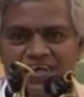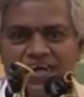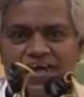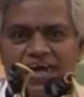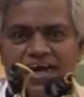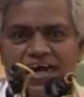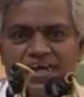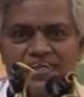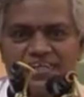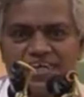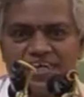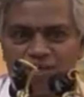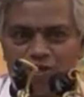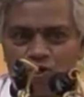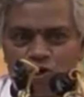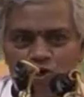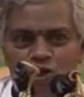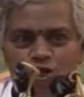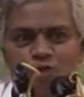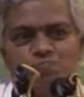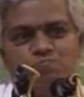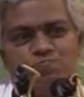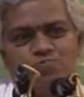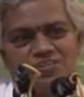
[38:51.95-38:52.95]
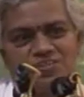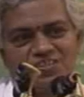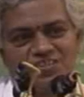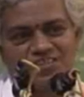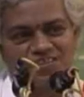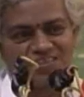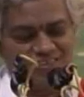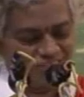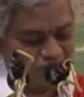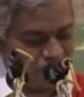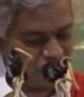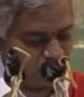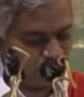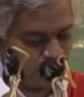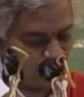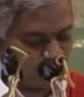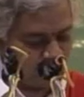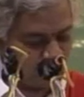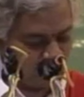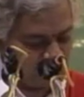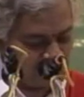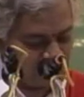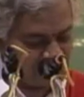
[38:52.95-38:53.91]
And I hope you would